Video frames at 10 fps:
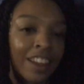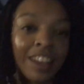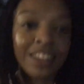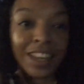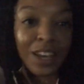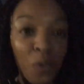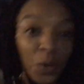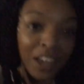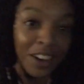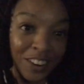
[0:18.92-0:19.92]
It's like a
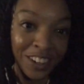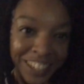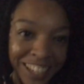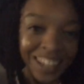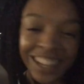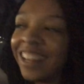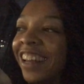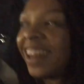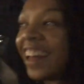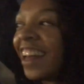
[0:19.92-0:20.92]
week early
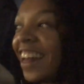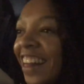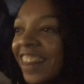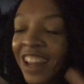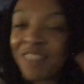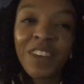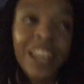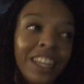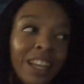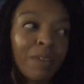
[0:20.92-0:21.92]
that I'm
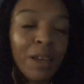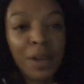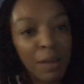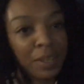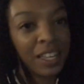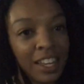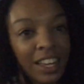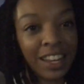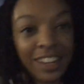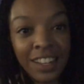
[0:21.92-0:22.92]
picking up my
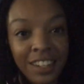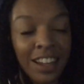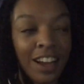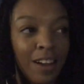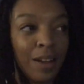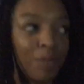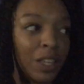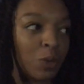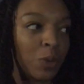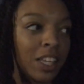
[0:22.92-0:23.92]
puppy, and
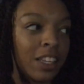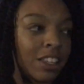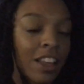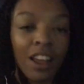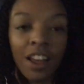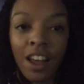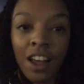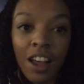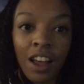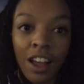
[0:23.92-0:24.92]
this was
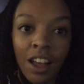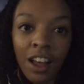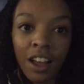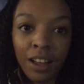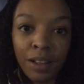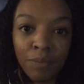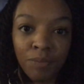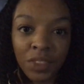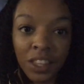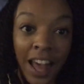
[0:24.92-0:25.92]

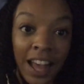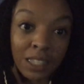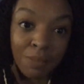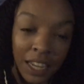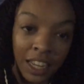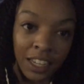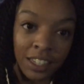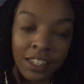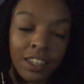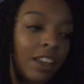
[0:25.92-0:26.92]
last
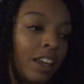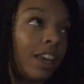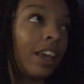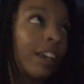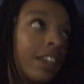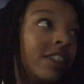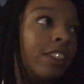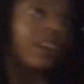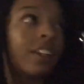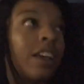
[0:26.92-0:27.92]
minute,
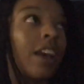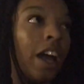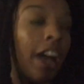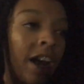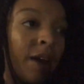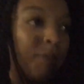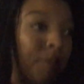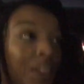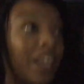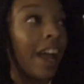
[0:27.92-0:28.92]
and
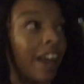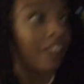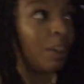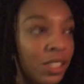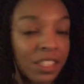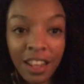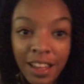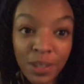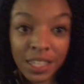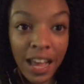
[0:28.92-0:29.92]
it
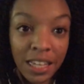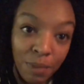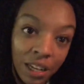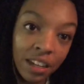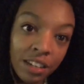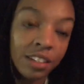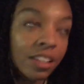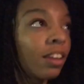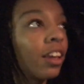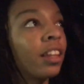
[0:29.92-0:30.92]
was last minute.
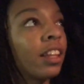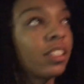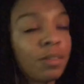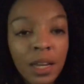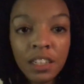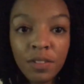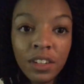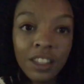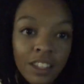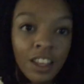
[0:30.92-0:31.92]
That doesn't make a
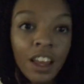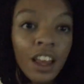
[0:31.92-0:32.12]
difference.